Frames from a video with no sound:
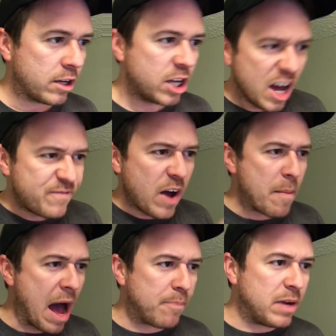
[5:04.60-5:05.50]
Good
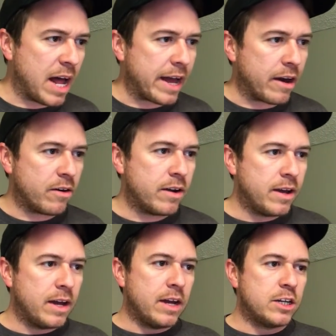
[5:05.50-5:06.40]
football player.
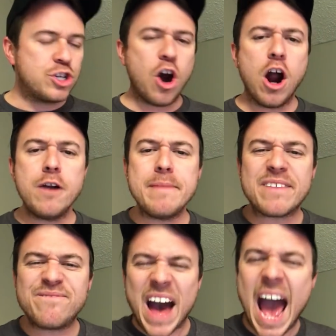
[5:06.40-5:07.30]
Jordan
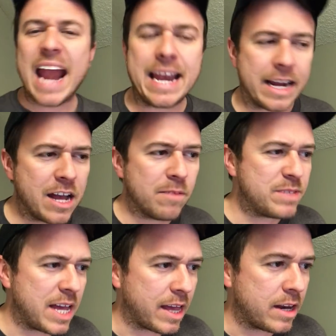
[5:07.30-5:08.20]
McFadden
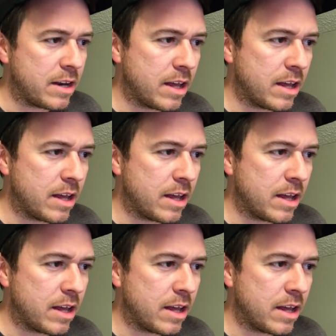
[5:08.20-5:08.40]
comes in.